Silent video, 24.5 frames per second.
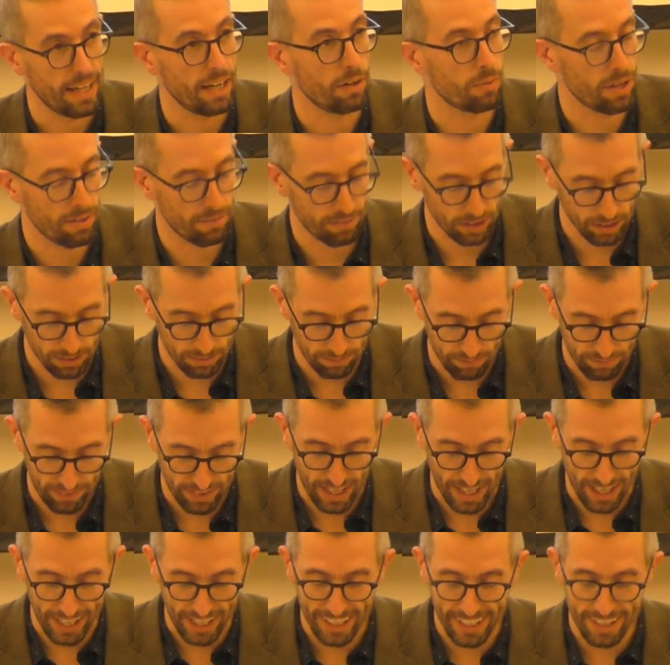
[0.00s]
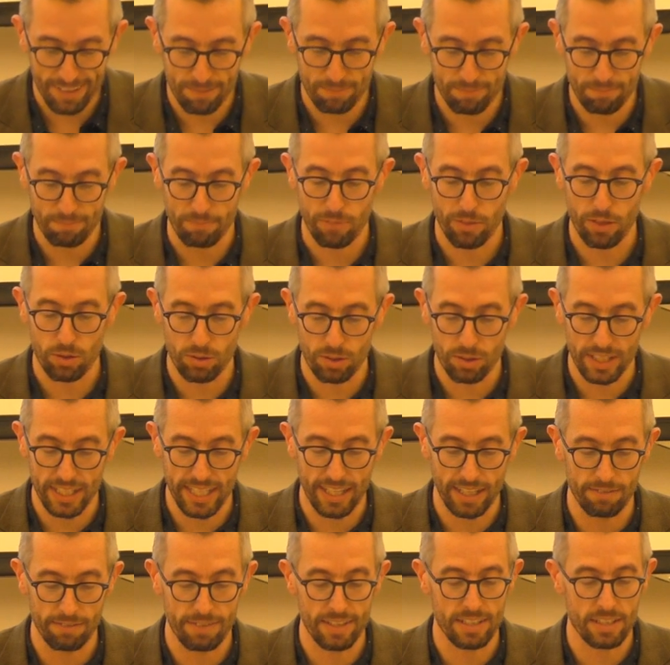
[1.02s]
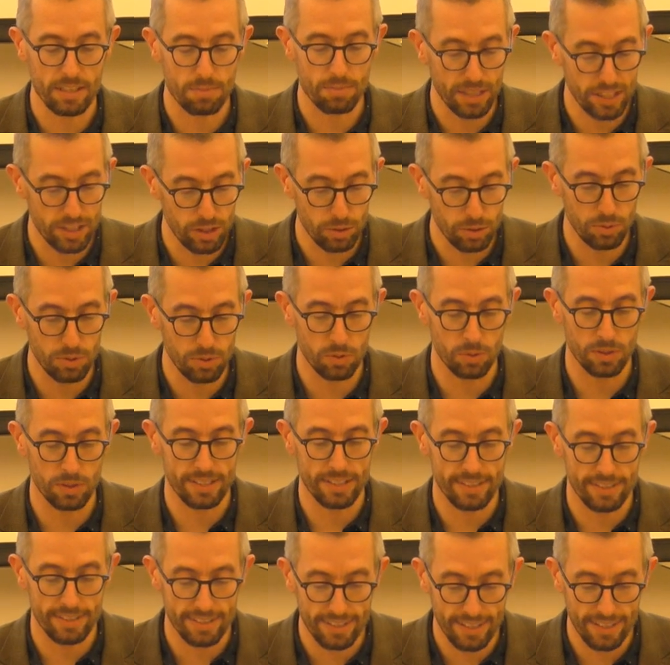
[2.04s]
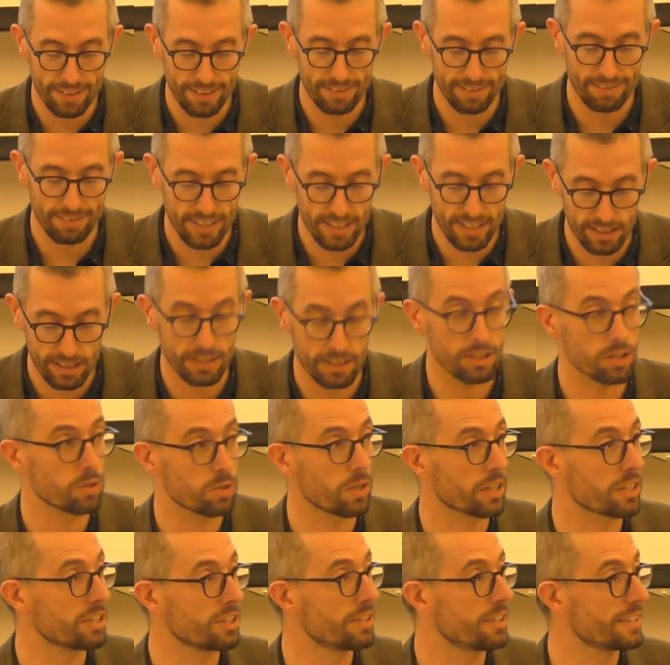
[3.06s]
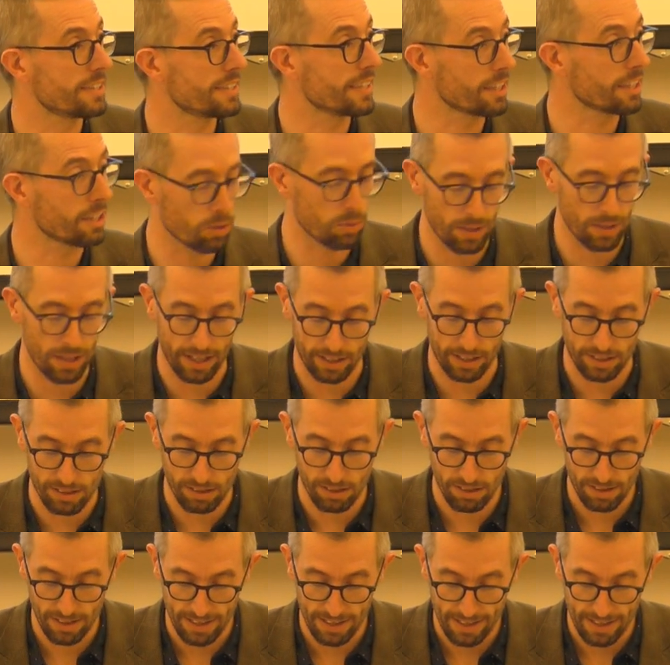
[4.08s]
However, I am thoroughly convinced by two sources that this construction is incorrect.